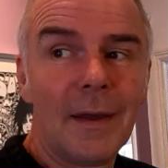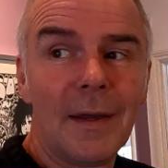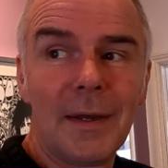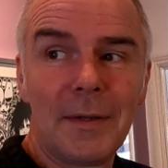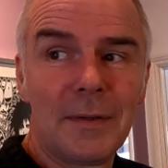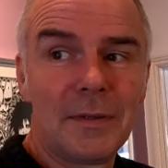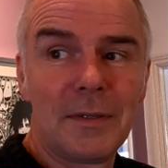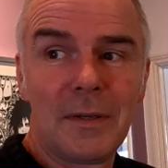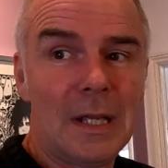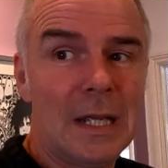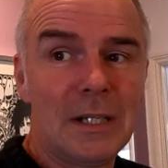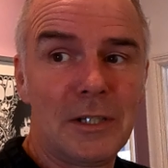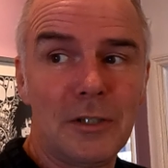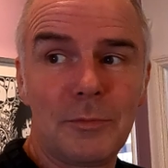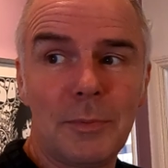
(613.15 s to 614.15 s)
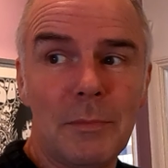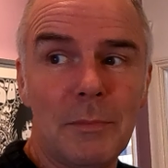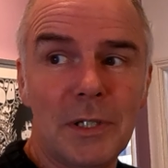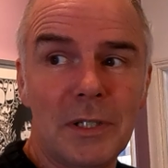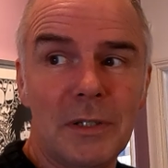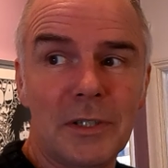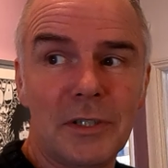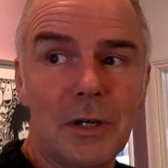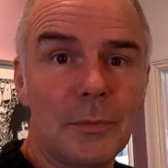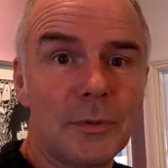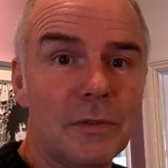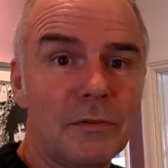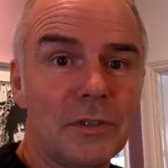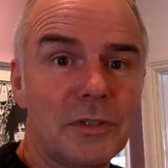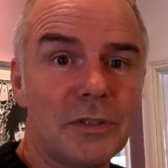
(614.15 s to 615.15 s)
And it's just been busy in the shop,
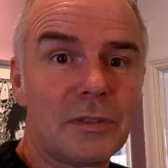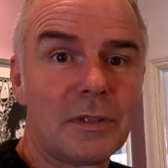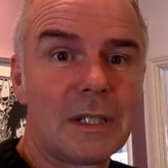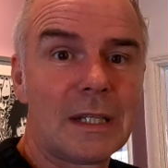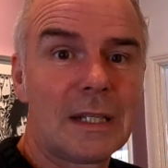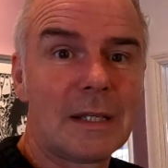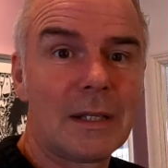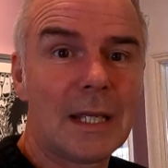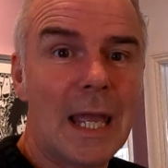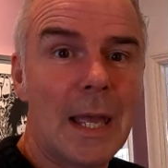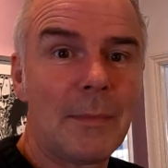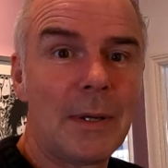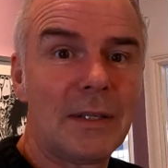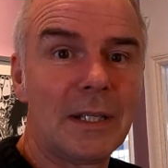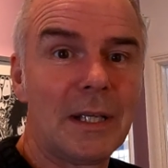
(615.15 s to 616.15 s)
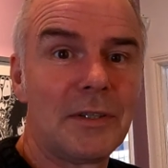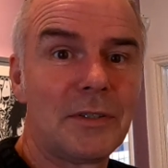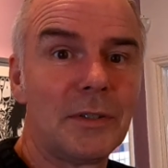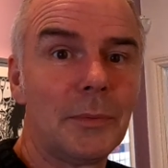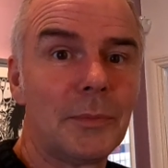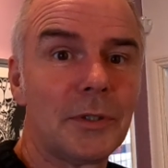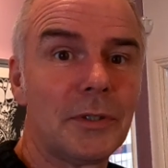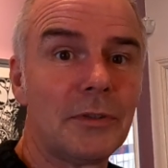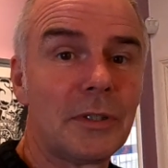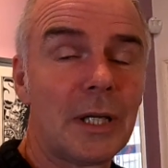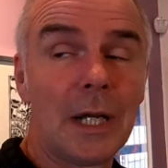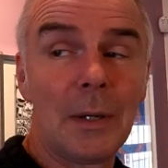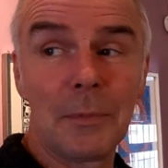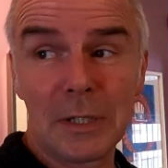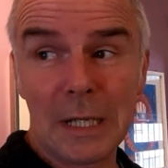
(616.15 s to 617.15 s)
so I've just kept getting interruptions.
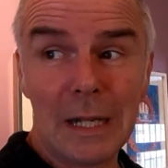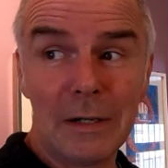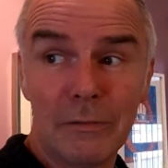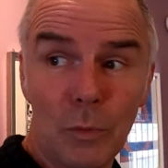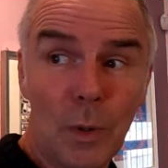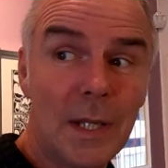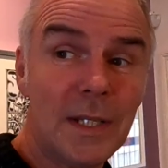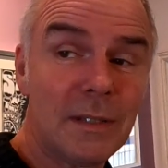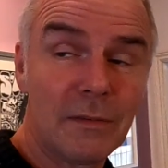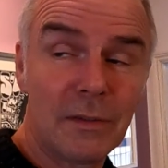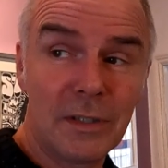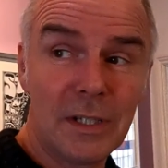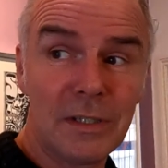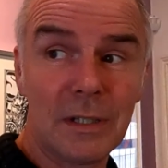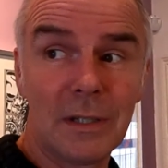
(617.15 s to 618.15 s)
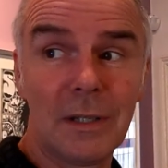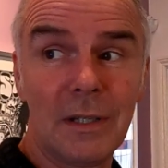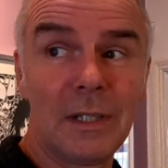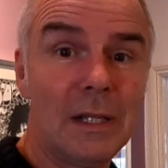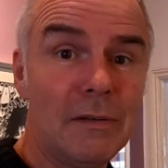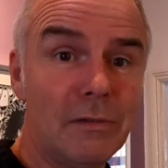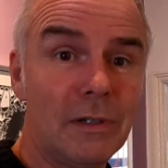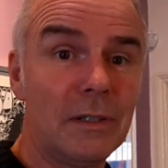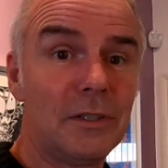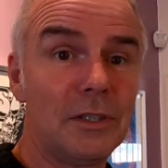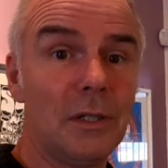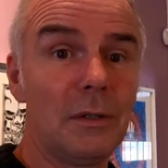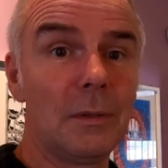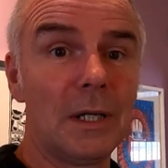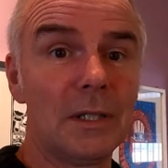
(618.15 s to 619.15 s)
And I'm kind of waiting. There is a, a delivery
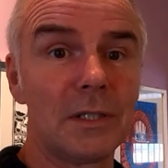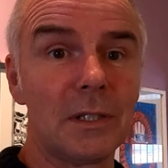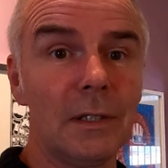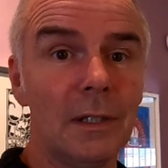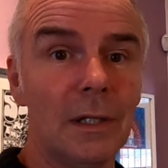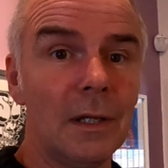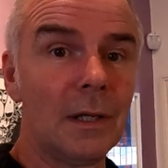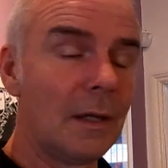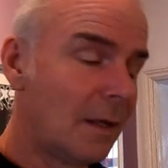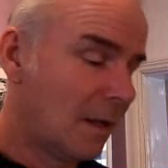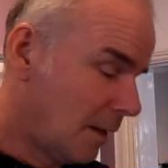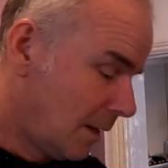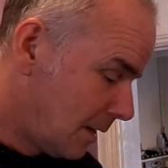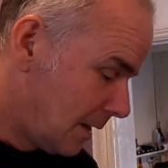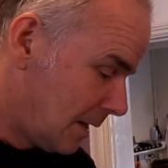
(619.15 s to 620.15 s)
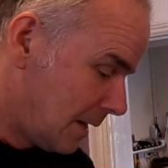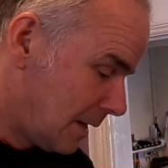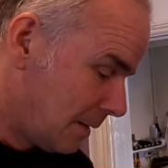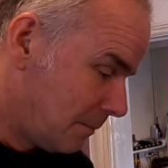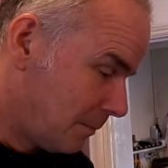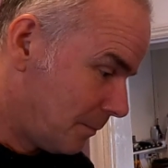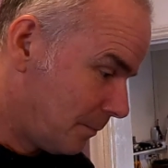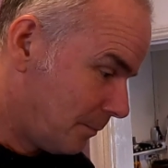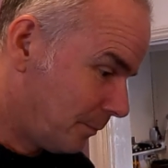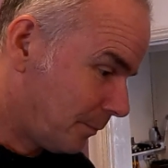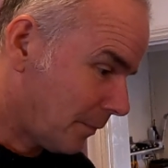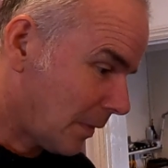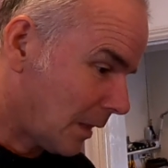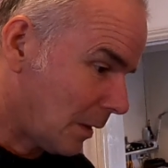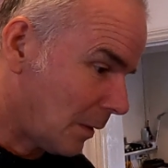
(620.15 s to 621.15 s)
due, actually, um,
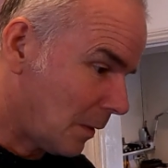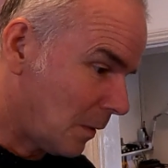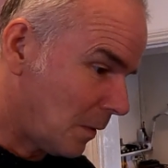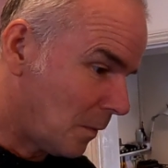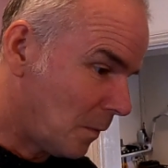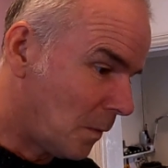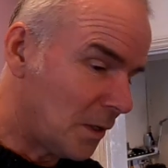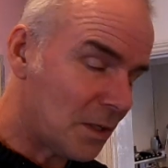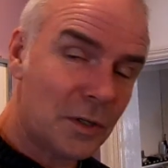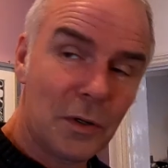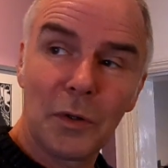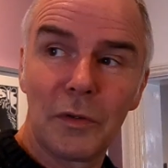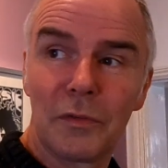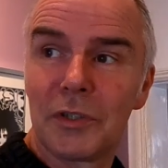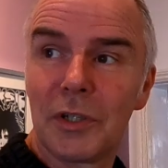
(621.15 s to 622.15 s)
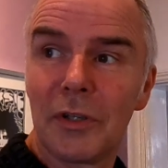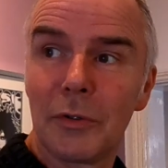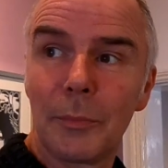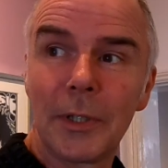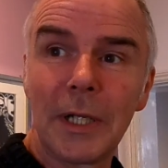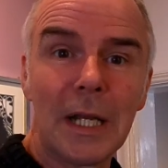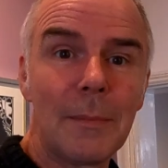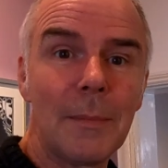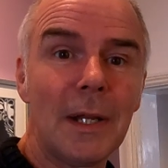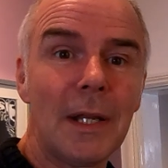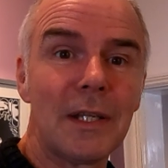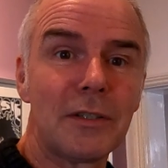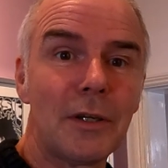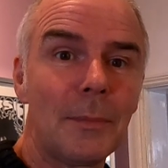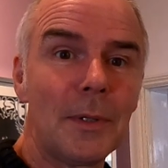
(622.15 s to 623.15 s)
which could have turned up at any
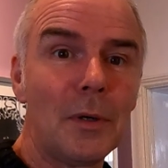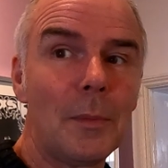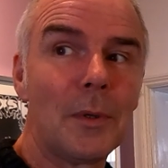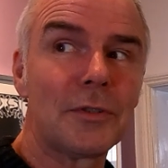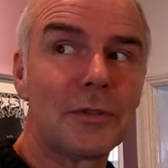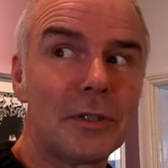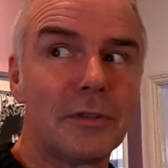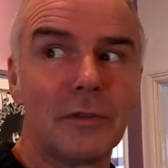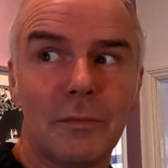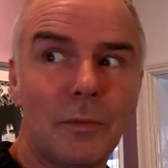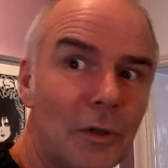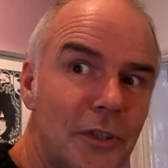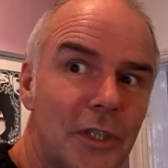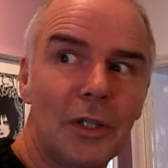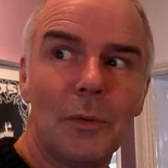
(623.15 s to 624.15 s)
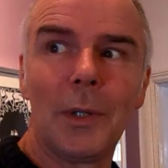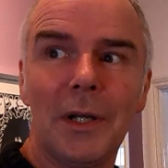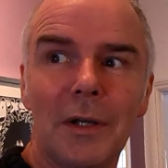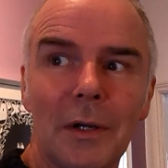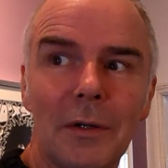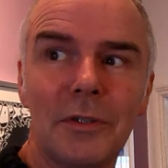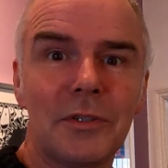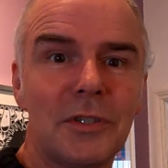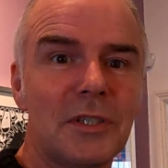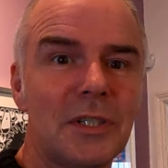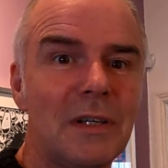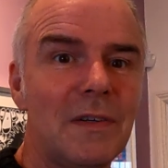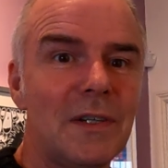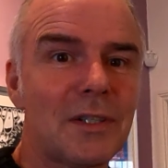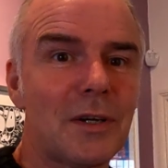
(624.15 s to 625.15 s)
minute. So I've been almost sort of watching the window just to
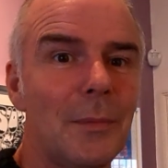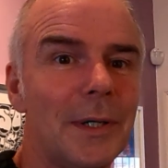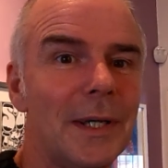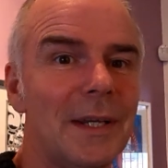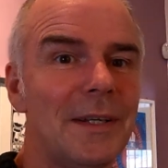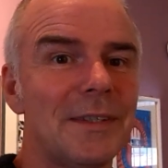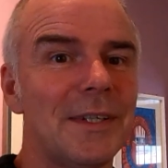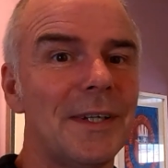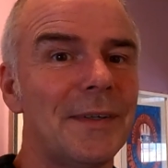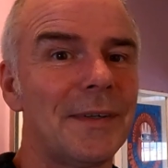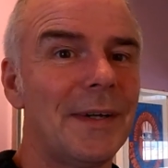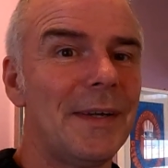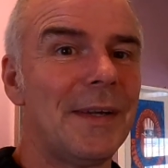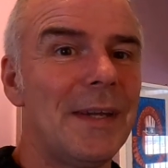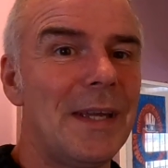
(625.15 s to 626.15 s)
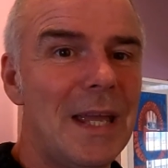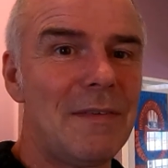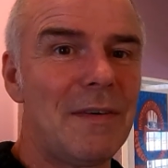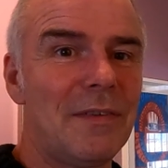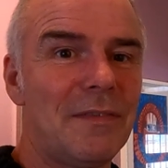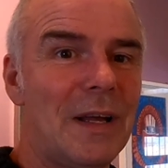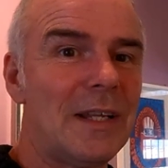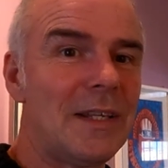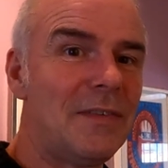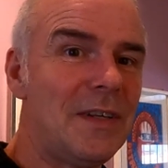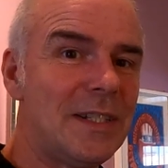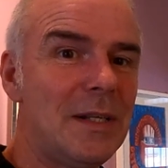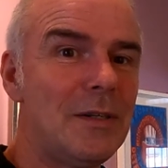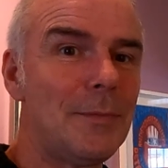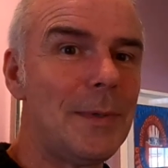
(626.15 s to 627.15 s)
see if he's coming in. So if, I if
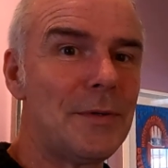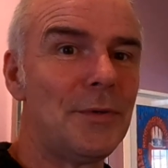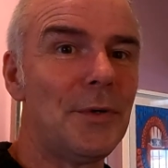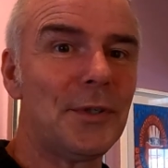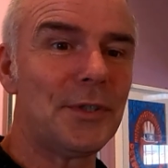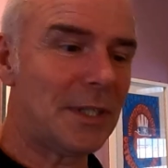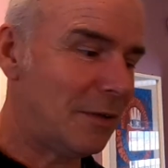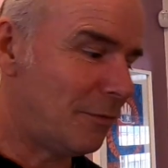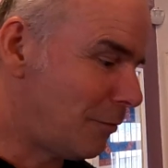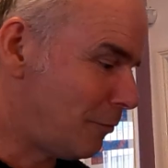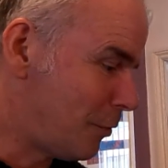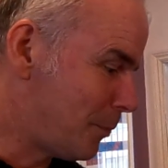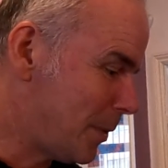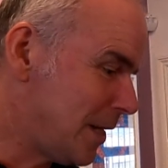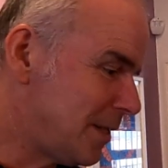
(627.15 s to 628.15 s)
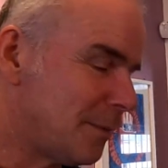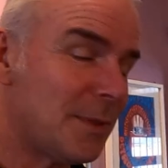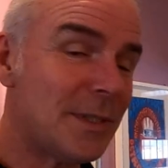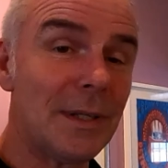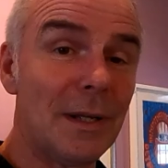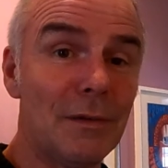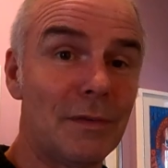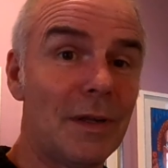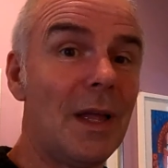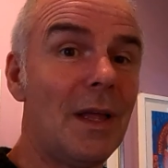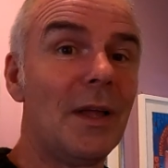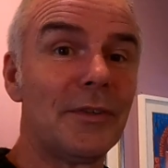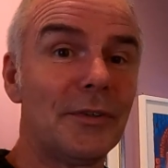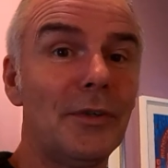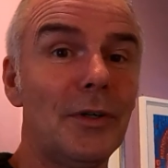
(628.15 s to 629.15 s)
it seems a bit rushed and I've been repeating myself,
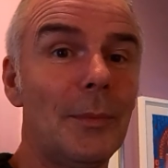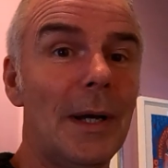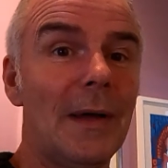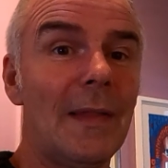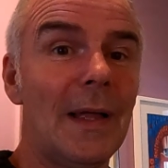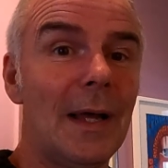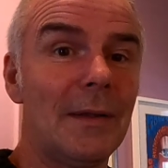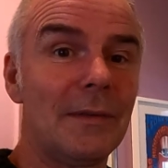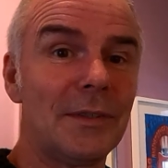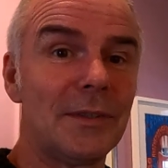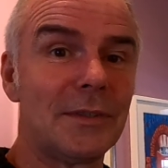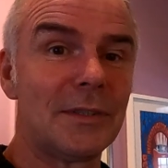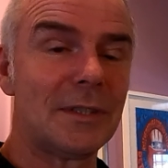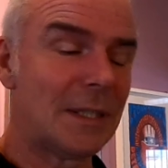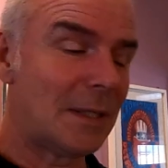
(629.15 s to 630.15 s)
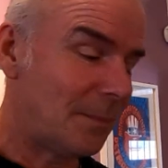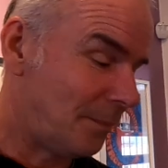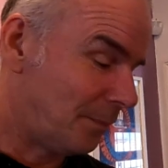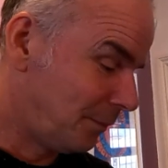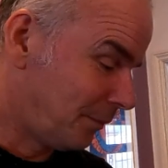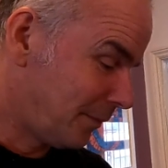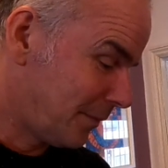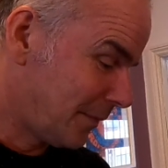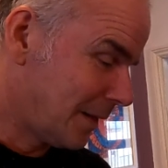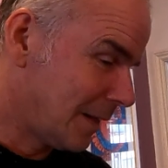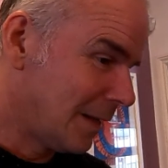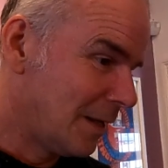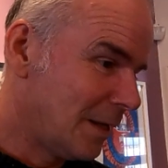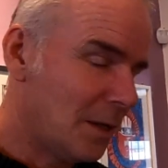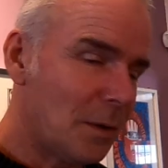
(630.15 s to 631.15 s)
sorry about that. Just um,
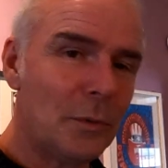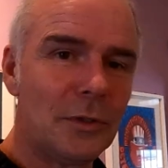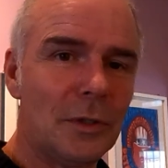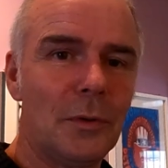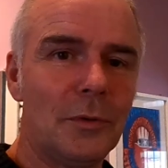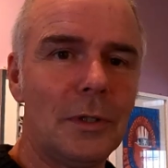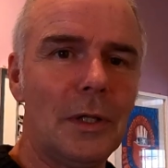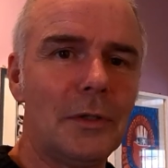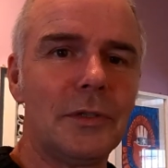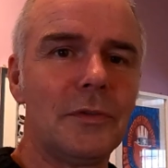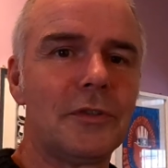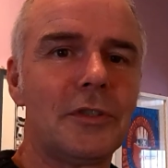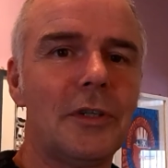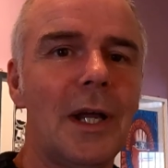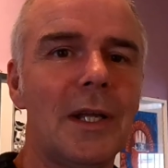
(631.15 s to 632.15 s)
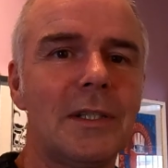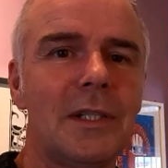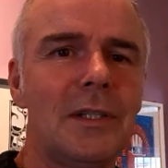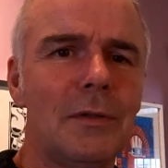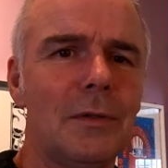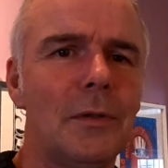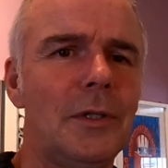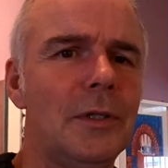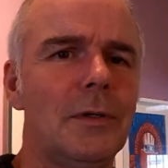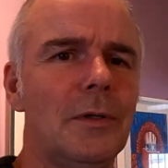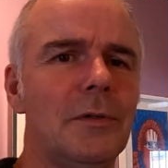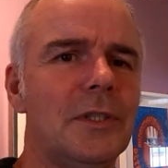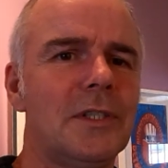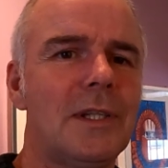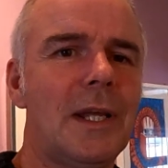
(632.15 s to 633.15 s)
under, under loads of stress. You don't, you don't
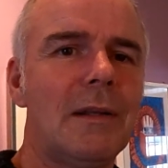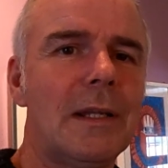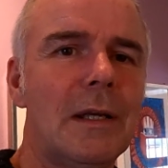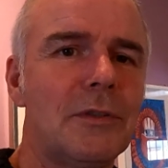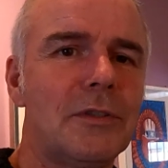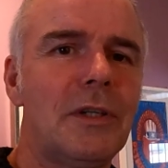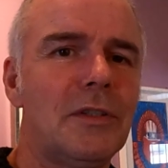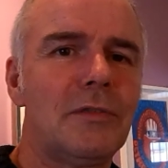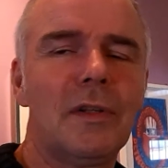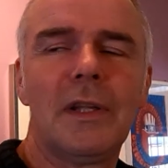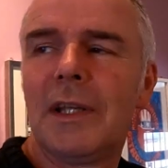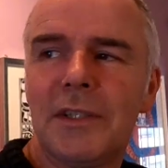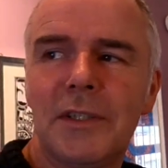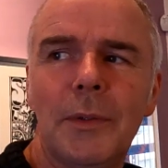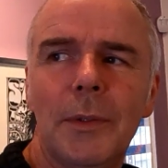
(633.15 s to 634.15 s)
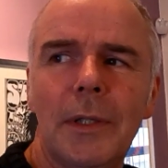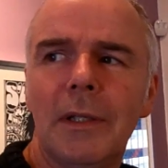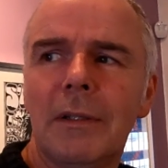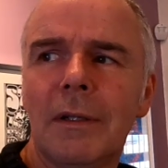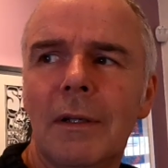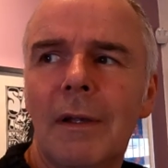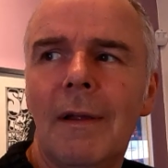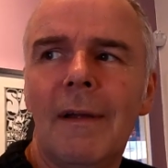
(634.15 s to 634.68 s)
understand how stressful it is doing this.